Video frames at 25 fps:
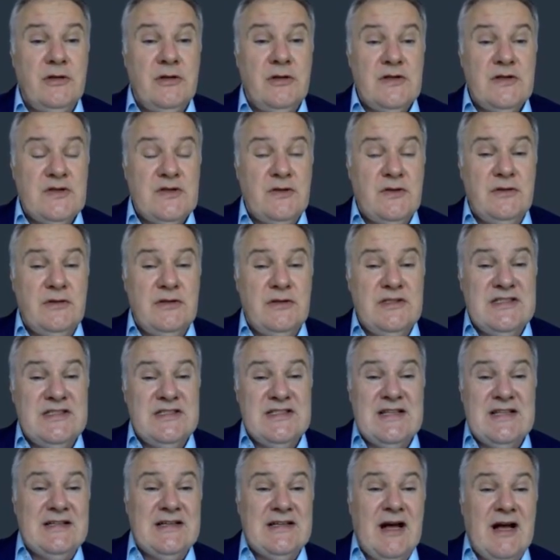So this is
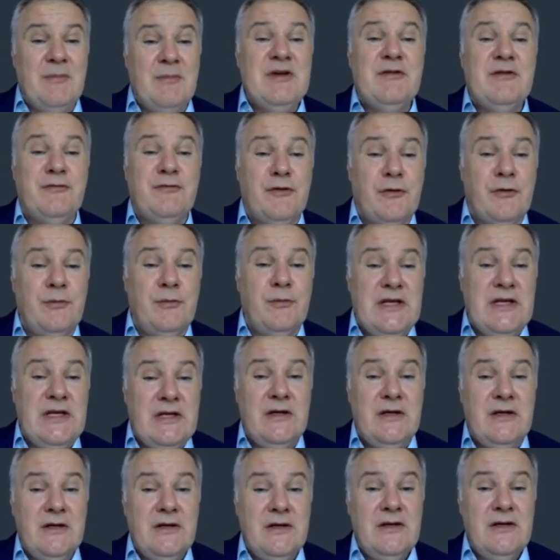not coming from
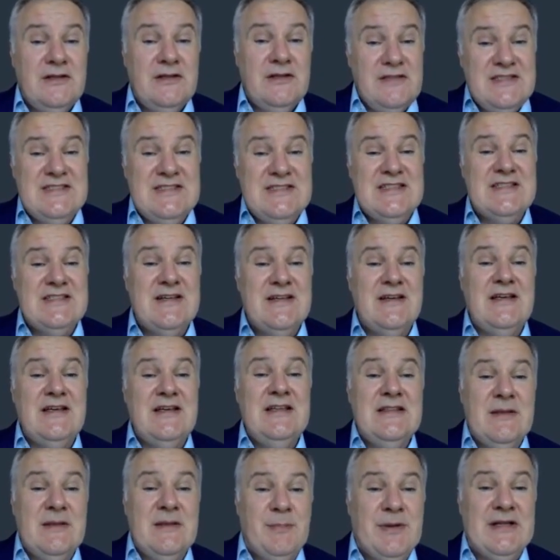me. This is the
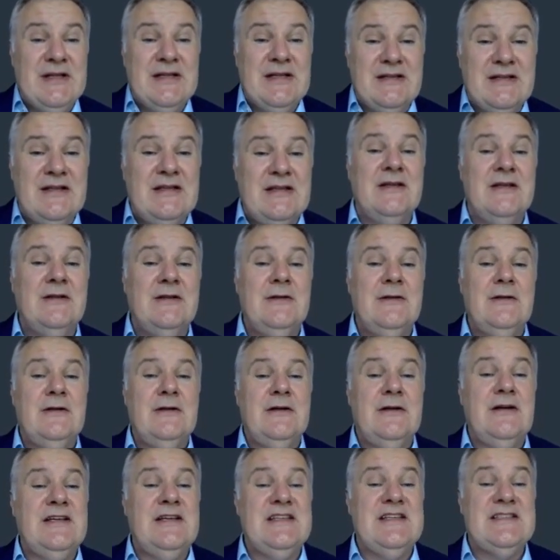independently
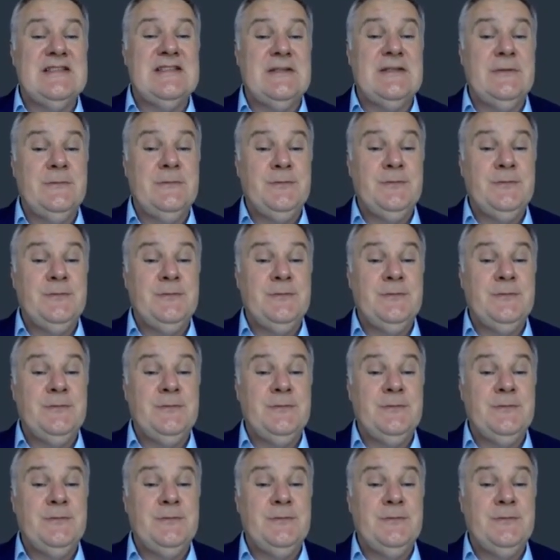list.